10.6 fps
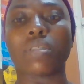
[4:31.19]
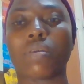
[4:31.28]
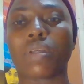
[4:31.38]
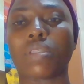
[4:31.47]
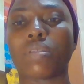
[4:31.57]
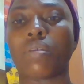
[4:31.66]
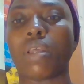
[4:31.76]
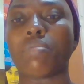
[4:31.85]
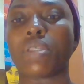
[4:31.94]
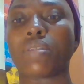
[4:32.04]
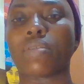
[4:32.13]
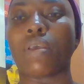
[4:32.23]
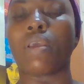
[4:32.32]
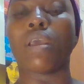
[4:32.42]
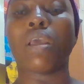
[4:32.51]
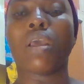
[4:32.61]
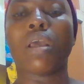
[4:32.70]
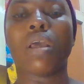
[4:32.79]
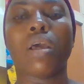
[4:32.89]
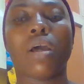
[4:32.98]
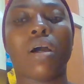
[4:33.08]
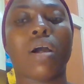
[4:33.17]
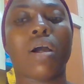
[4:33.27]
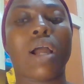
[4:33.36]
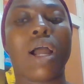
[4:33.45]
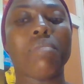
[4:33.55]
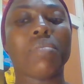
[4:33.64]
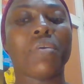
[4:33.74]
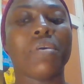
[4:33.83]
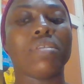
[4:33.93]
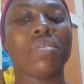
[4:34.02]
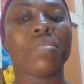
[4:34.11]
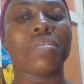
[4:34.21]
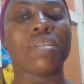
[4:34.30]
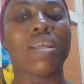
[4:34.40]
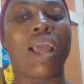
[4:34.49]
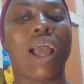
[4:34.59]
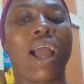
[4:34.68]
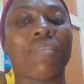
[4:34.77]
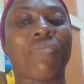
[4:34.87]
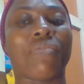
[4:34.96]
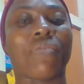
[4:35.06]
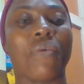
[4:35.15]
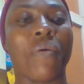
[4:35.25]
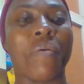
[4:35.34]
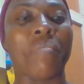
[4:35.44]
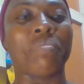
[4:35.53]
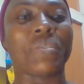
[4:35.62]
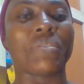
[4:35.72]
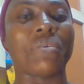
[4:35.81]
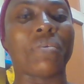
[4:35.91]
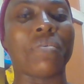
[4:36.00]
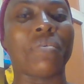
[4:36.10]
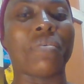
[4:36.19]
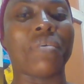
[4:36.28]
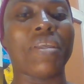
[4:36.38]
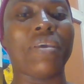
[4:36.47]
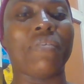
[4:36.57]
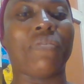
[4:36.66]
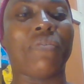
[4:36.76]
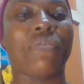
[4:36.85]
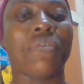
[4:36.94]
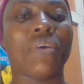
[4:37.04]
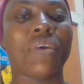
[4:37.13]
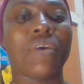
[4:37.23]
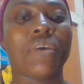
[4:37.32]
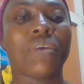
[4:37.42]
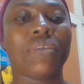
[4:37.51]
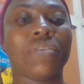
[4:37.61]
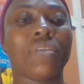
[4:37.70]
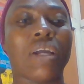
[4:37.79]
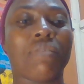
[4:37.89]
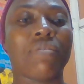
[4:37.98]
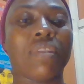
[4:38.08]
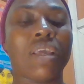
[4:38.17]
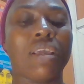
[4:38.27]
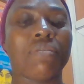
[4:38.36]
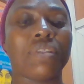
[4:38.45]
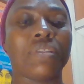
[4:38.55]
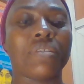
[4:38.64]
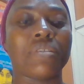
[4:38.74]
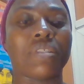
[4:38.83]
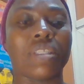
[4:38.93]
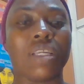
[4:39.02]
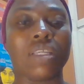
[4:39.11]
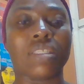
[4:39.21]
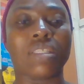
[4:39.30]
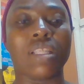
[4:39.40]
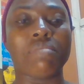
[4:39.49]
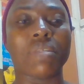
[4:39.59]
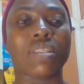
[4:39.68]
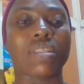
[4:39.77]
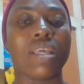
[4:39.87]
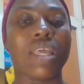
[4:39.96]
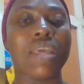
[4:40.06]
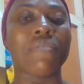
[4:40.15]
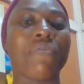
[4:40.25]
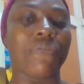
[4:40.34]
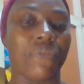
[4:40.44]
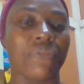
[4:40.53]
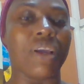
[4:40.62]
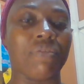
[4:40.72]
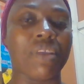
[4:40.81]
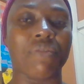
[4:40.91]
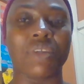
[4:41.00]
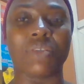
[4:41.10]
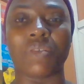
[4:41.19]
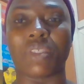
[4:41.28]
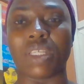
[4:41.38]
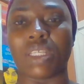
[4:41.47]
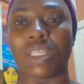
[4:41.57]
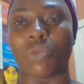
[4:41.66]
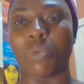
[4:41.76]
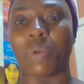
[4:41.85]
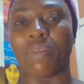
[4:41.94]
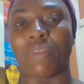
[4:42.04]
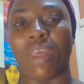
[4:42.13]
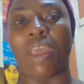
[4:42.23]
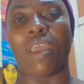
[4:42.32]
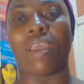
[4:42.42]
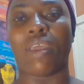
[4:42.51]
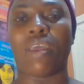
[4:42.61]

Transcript: Okay, so let me say I'm already using add form. So if you have never used it, let me see, if you have never used it, it will be there.